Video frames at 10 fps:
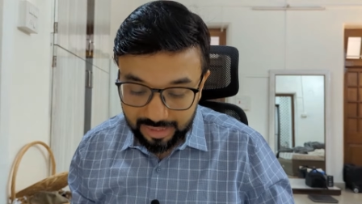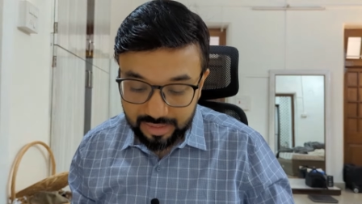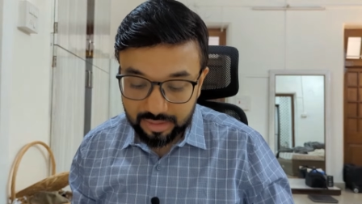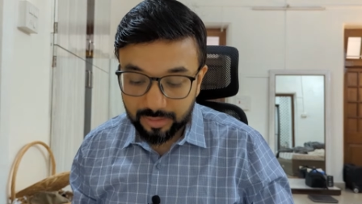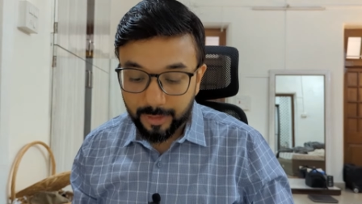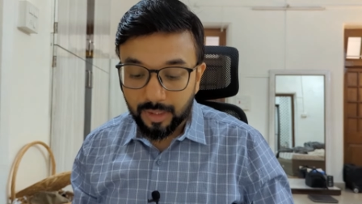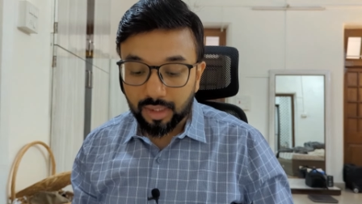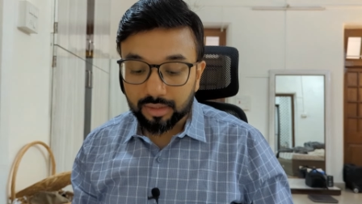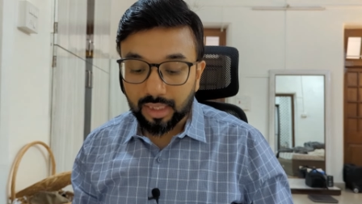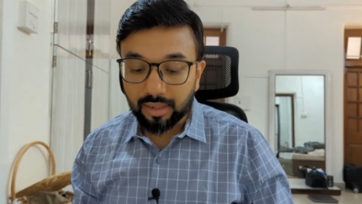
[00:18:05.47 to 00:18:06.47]
is
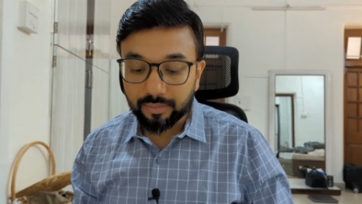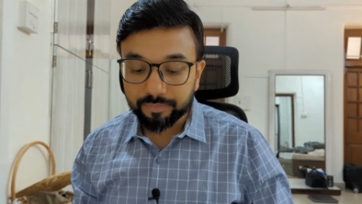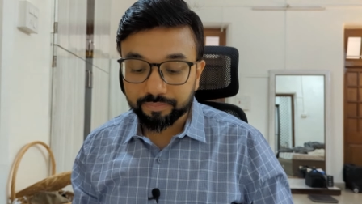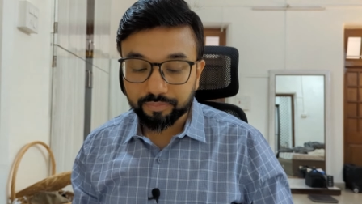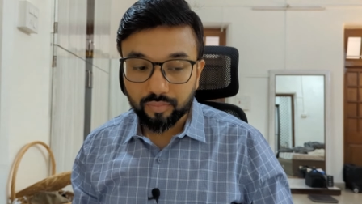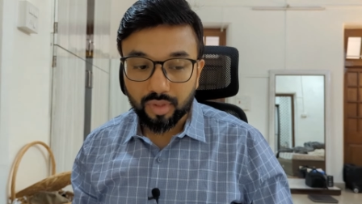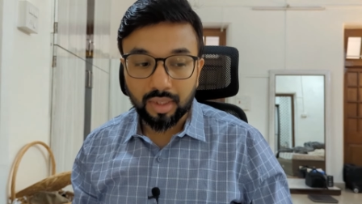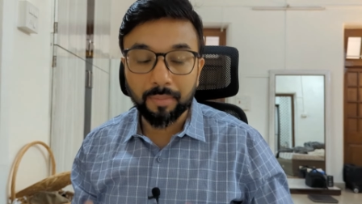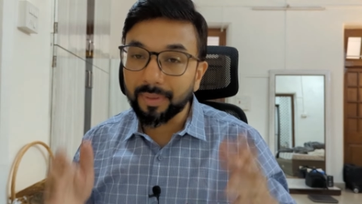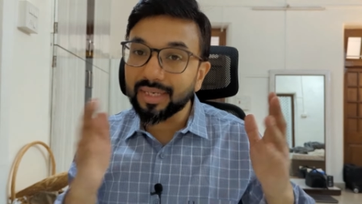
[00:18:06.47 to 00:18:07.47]
that
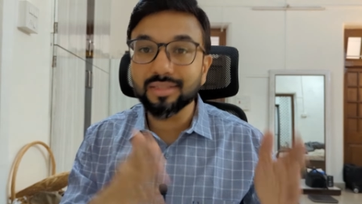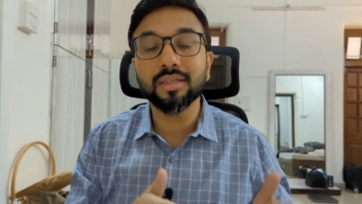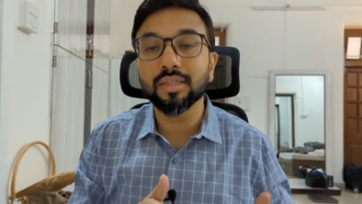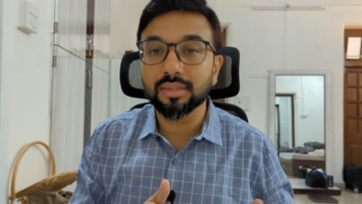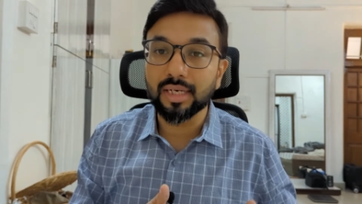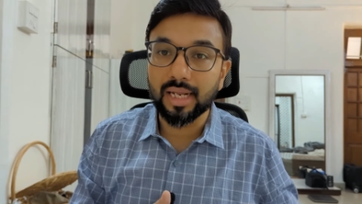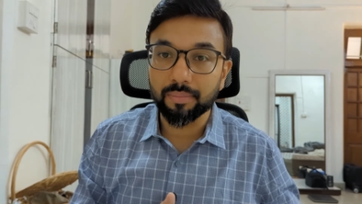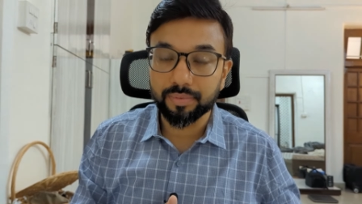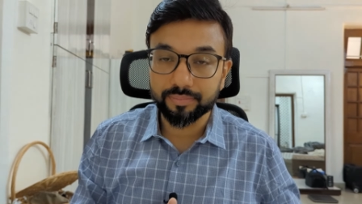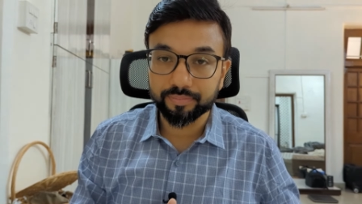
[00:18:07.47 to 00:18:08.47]
repetition doesn't help.
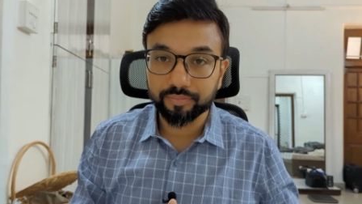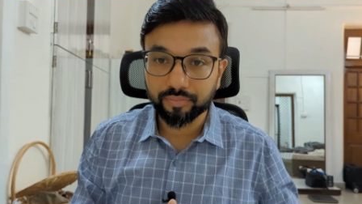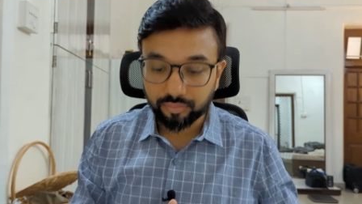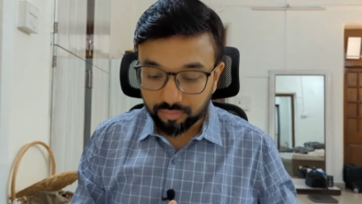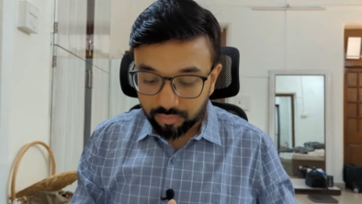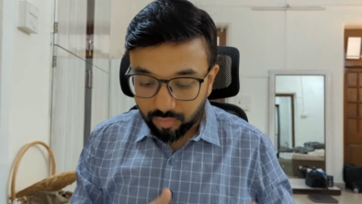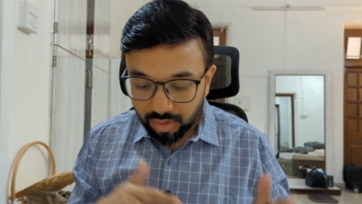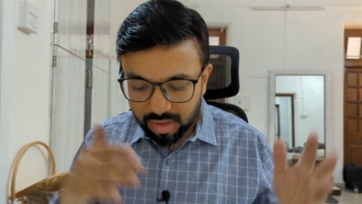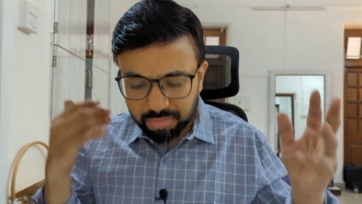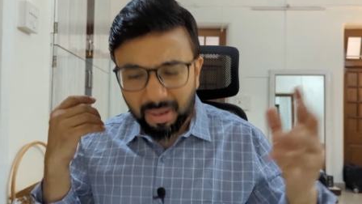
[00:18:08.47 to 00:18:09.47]

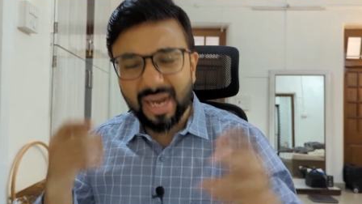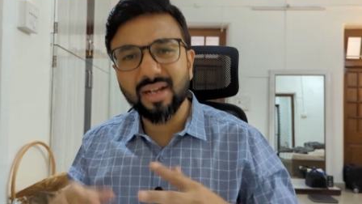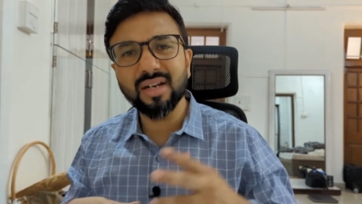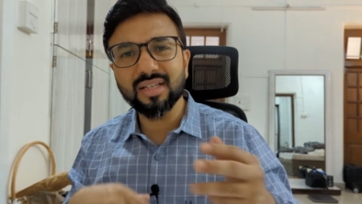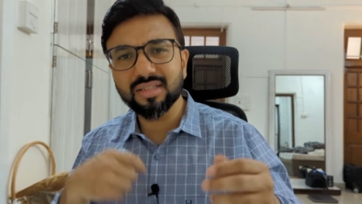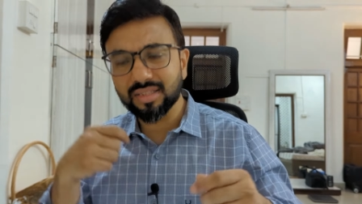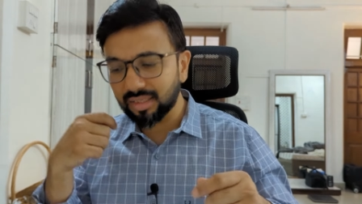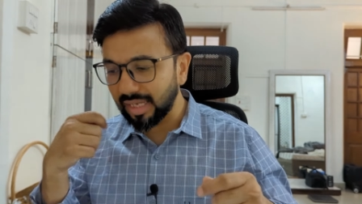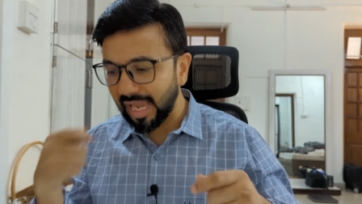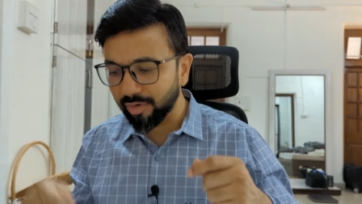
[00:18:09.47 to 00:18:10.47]
This mindless
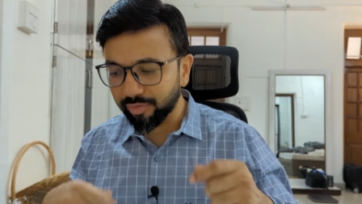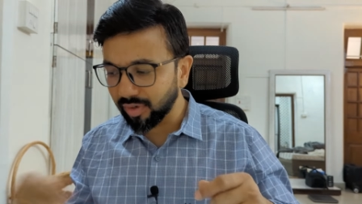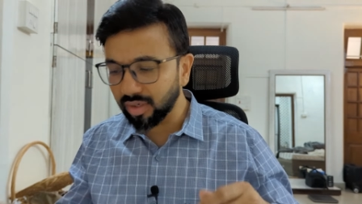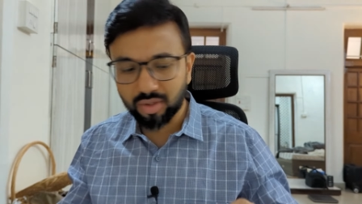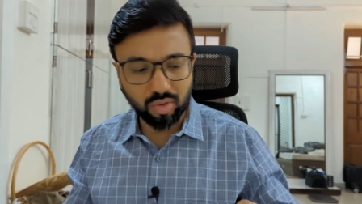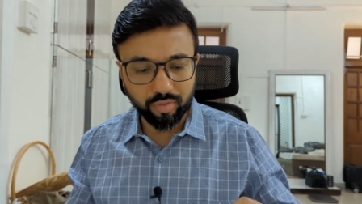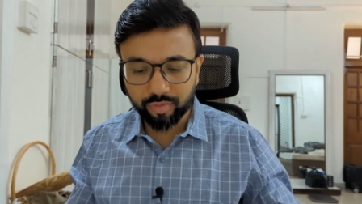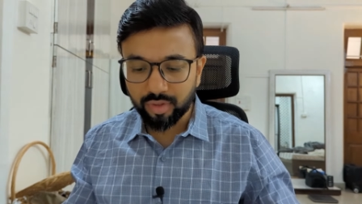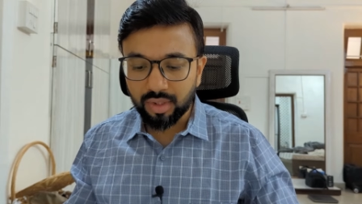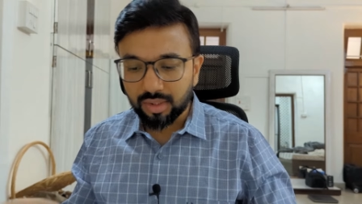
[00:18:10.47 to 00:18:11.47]
effort of
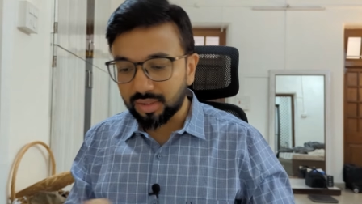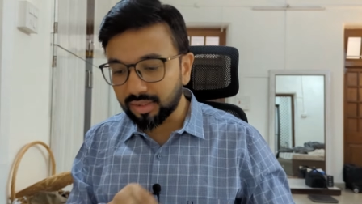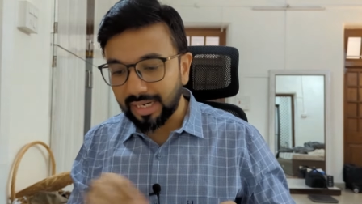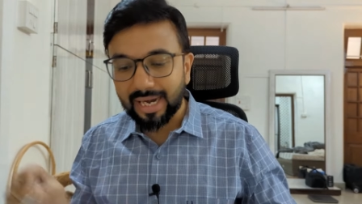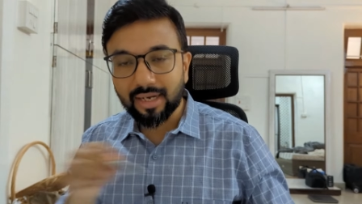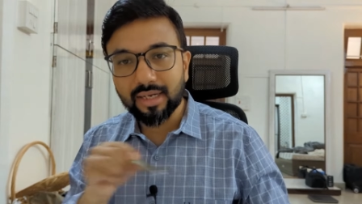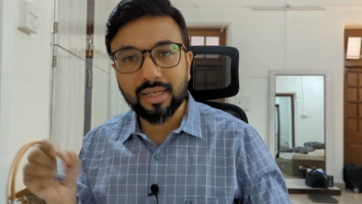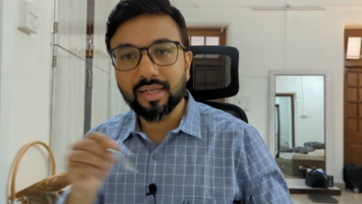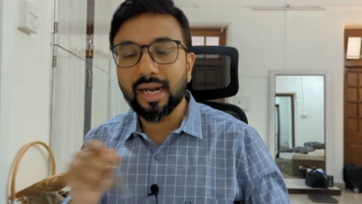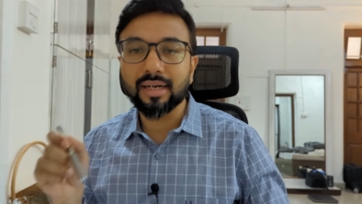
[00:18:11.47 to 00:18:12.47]
just
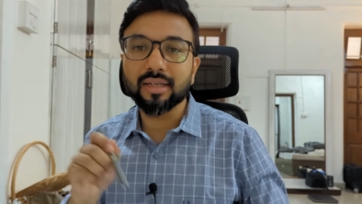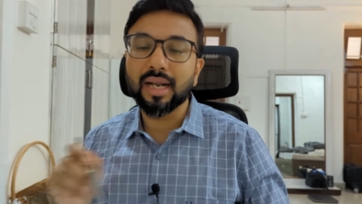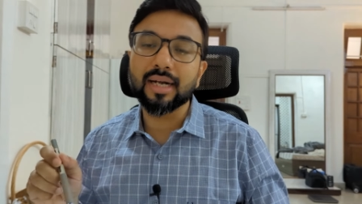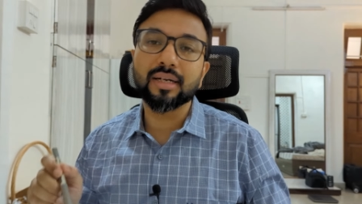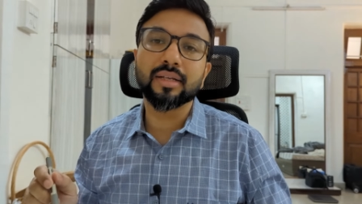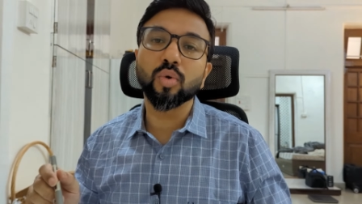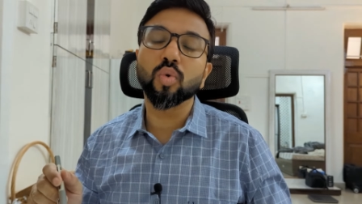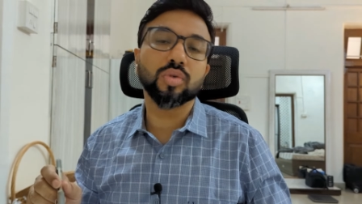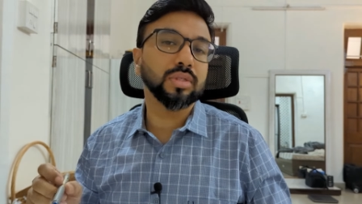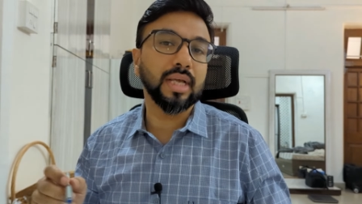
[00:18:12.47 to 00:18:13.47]
writing
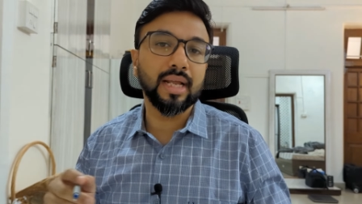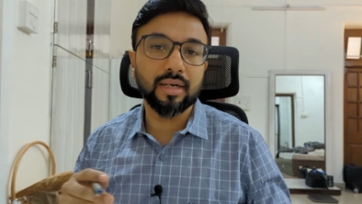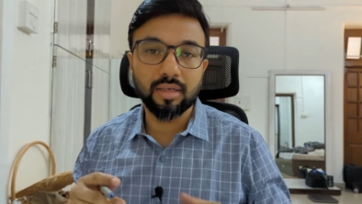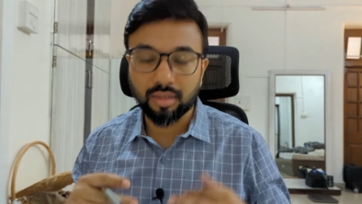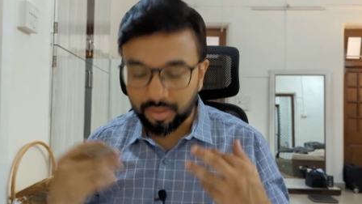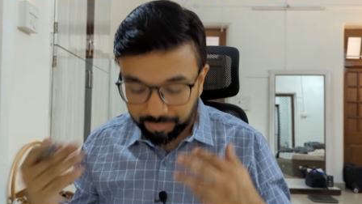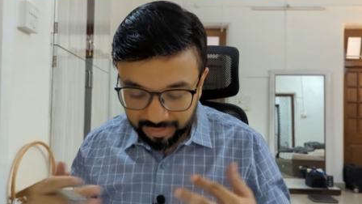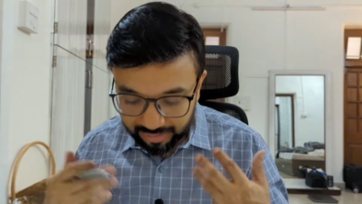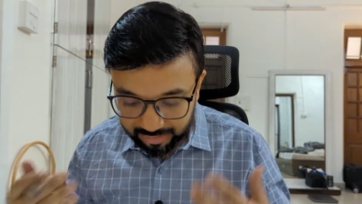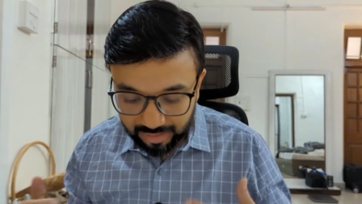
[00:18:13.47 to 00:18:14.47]
notes and
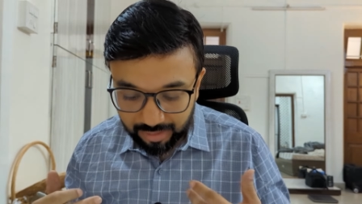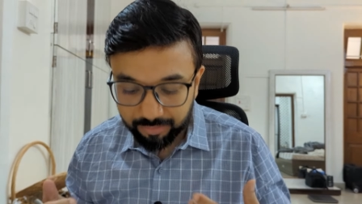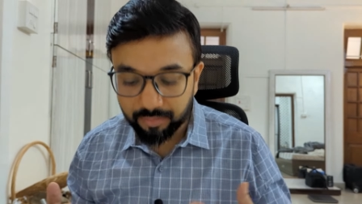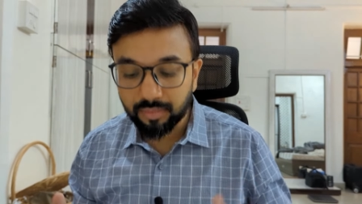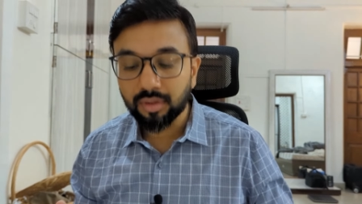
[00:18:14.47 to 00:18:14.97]
repeating them,